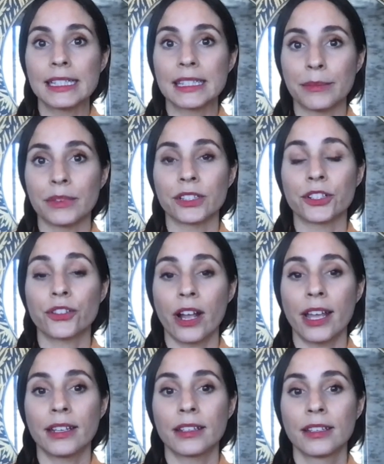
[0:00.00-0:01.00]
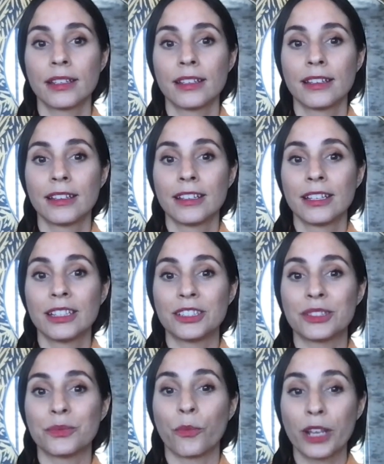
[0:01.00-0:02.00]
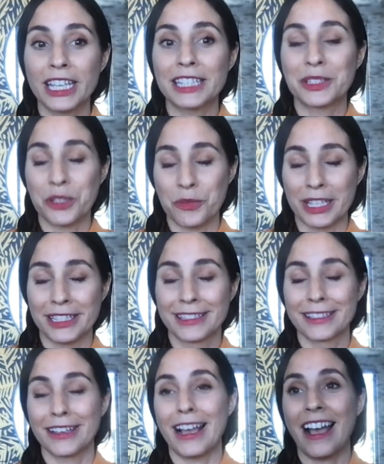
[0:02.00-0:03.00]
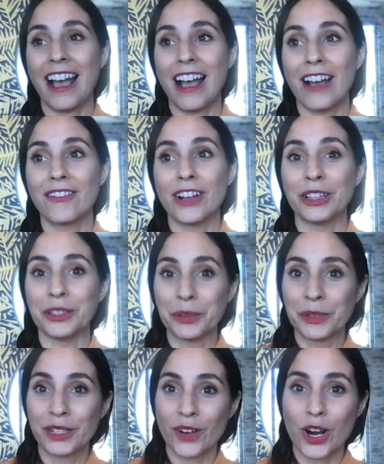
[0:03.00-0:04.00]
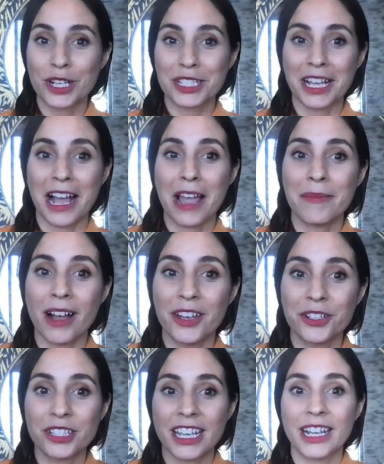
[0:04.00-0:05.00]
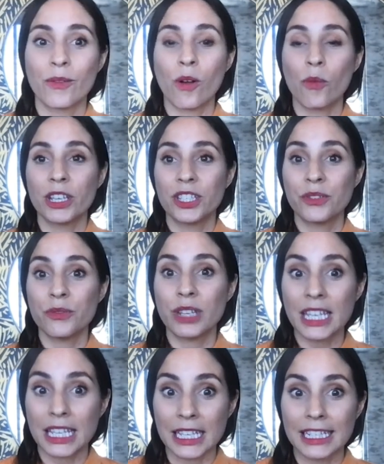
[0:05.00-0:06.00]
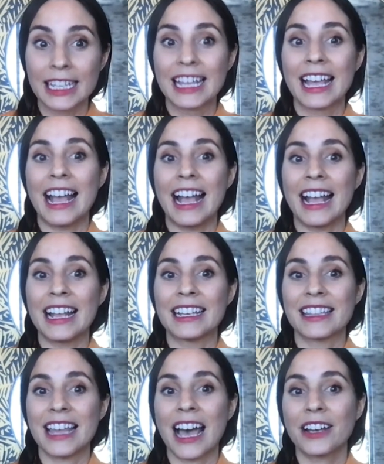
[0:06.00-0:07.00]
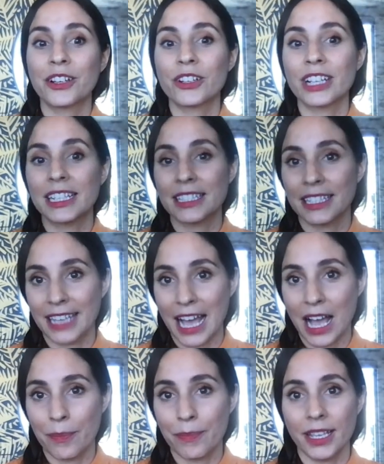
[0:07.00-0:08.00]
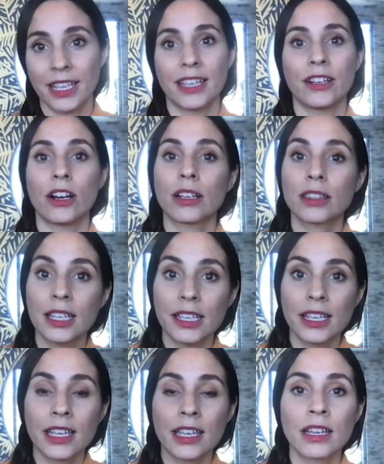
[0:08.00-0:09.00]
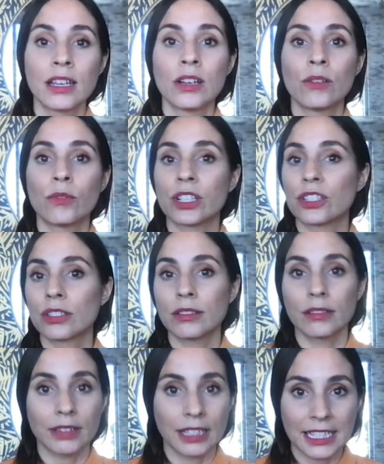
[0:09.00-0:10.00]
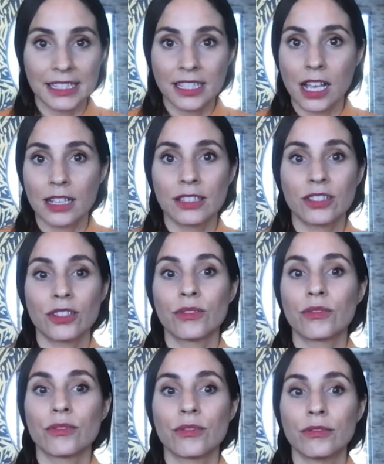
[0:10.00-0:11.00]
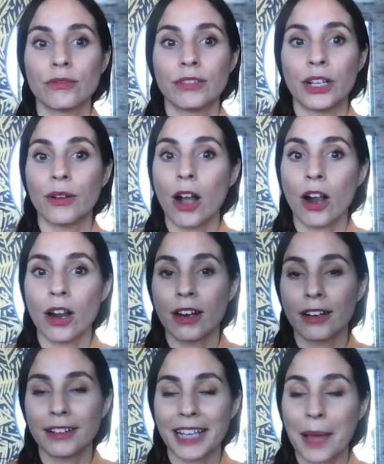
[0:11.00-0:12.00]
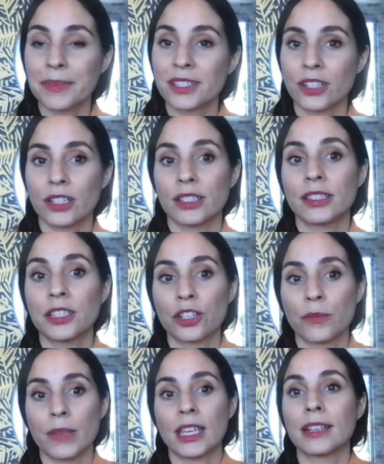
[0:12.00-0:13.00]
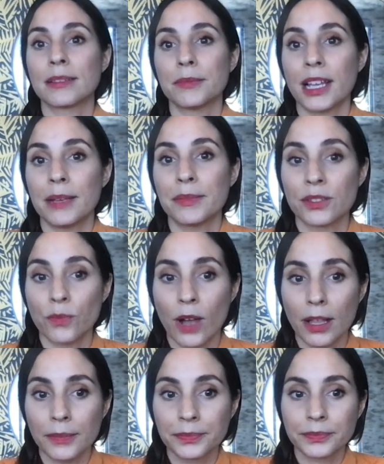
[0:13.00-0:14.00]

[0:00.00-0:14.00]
similar trend just we as humans have a little bit of a hard time understanding what we do need. And that creates a gap in our thinking, which leads us to, you know, our gaps in our decision making sometimes as well.